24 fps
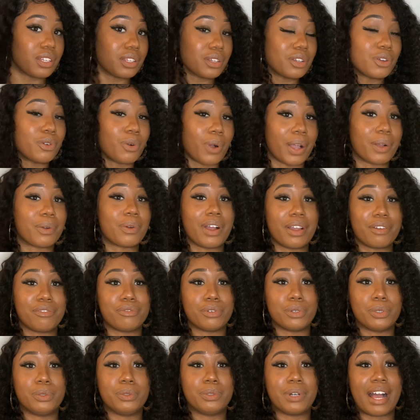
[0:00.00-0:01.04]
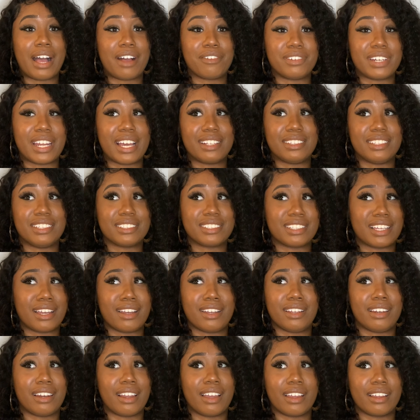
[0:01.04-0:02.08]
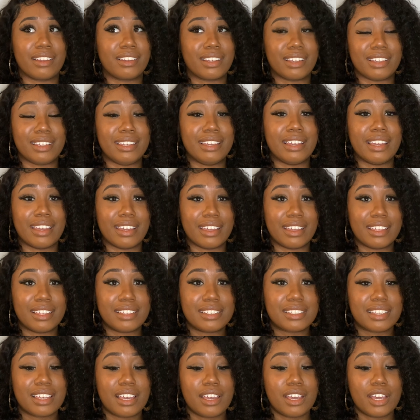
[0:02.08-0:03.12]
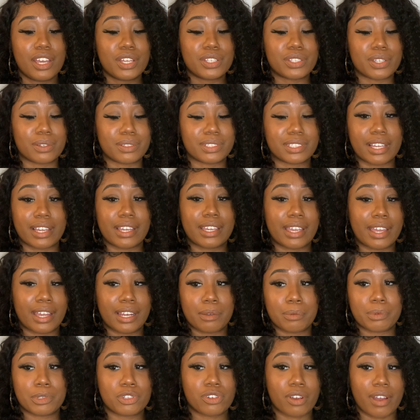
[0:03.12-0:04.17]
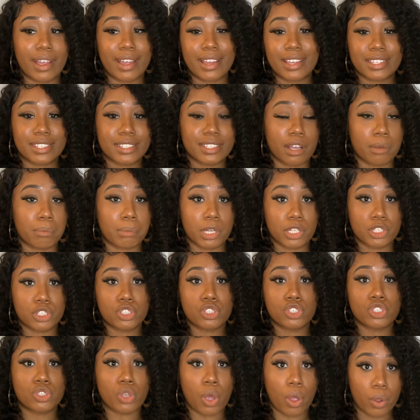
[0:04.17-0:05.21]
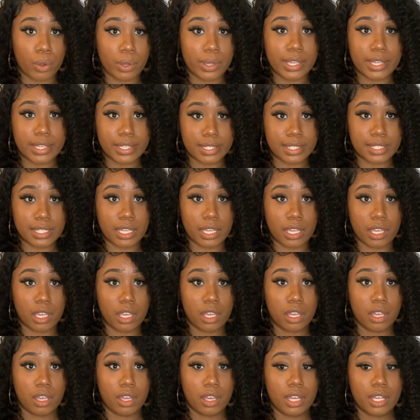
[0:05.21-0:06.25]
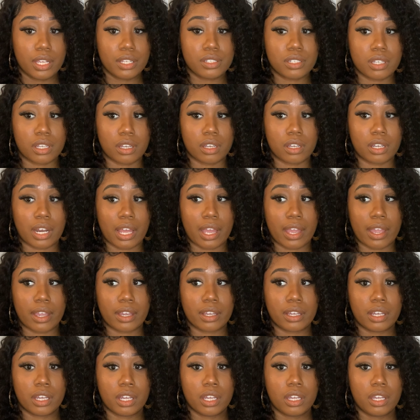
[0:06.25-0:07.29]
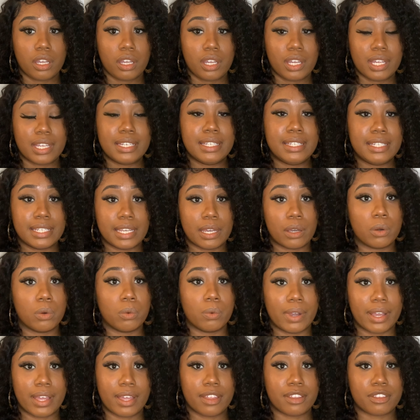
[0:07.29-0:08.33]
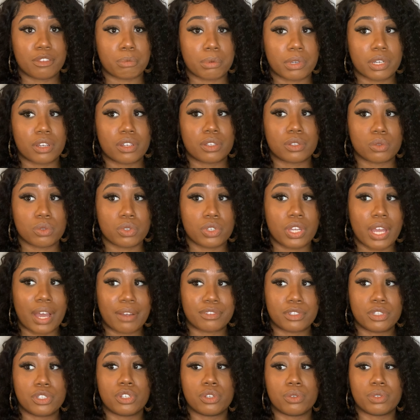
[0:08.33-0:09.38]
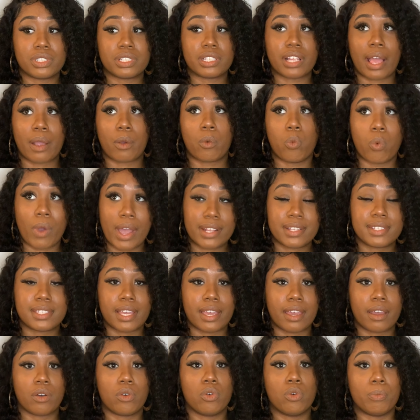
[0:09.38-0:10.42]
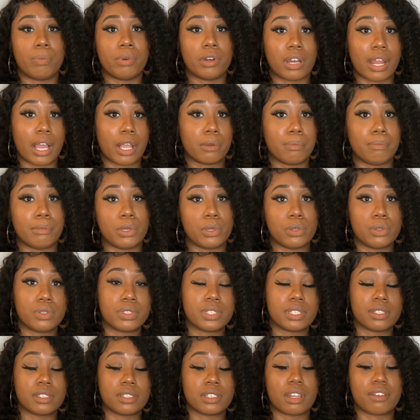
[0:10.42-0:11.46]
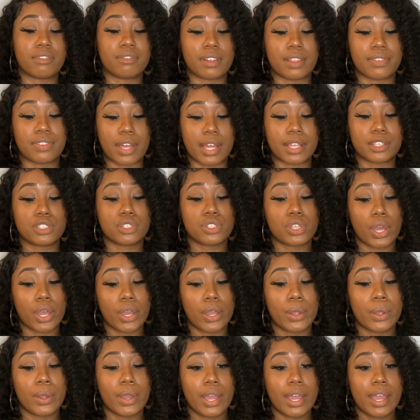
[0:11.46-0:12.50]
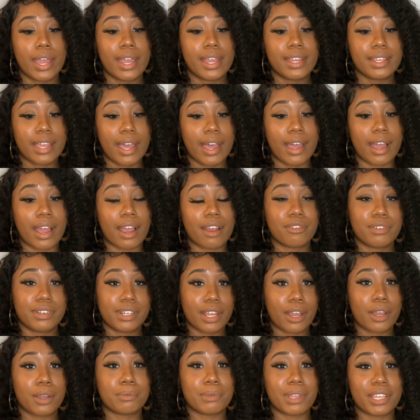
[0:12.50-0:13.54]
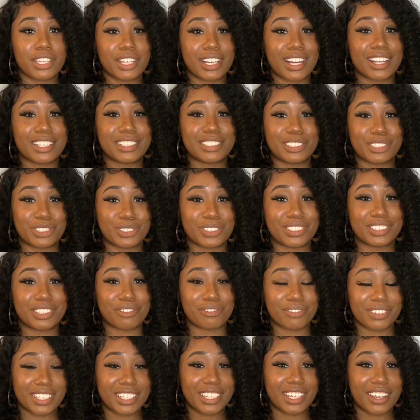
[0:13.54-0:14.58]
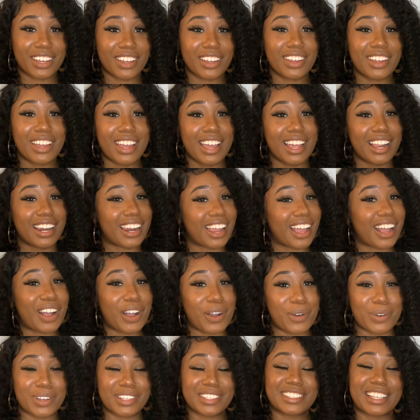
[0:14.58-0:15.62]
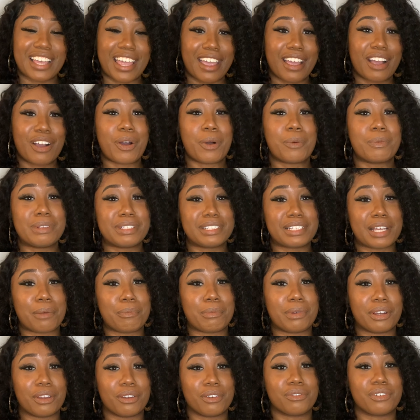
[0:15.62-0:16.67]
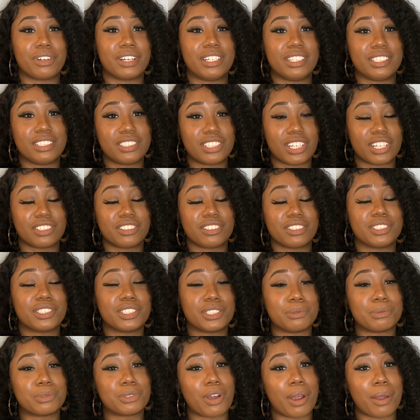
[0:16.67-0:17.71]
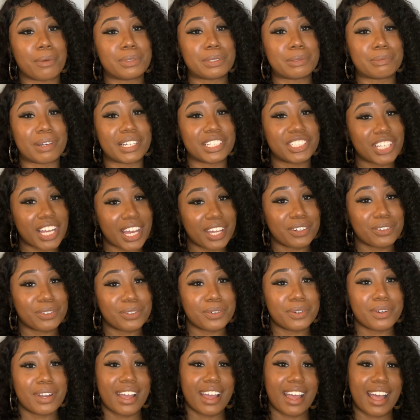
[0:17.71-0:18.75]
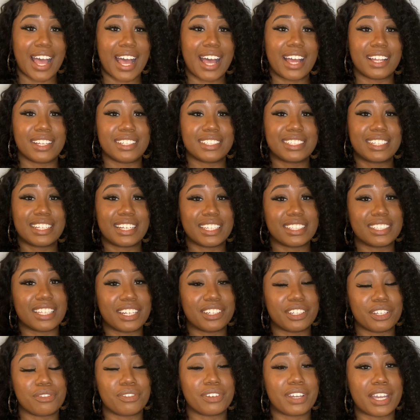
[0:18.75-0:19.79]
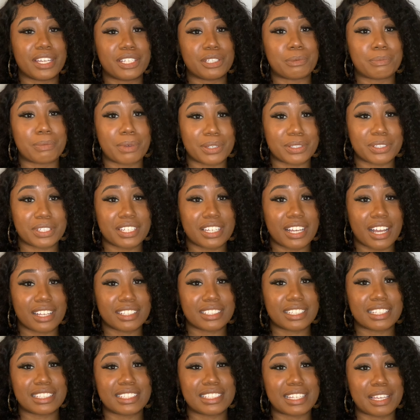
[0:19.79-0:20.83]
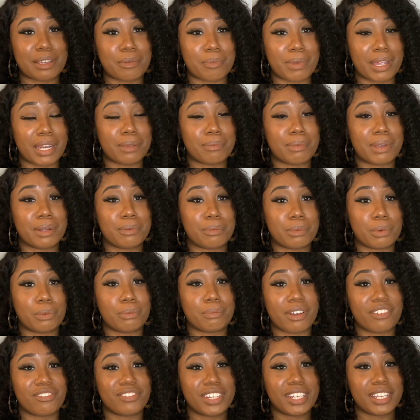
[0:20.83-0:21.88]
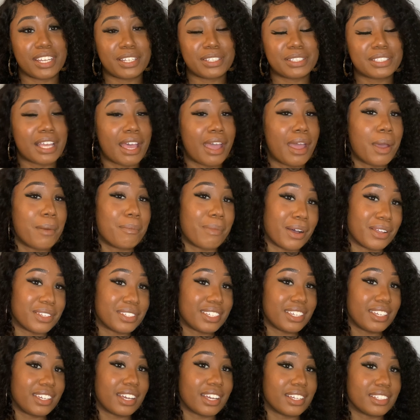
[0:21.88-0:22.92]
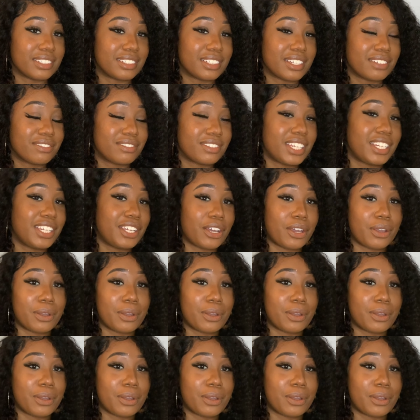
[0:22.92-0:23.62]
Quite full. I haven't had this hair in like years, so I was like, yeah, let me try it. It's summer, so easy to like deal with, because all you have to do is like wet it or put like mousse and stuff like that. So yeah, I really hope that you guys enjoyed the video. Like I always say, comment down below for any suggestions, subscribe to my channel and click that notification bell so you guys can see many more of my videos. But I'll see you guys in that video.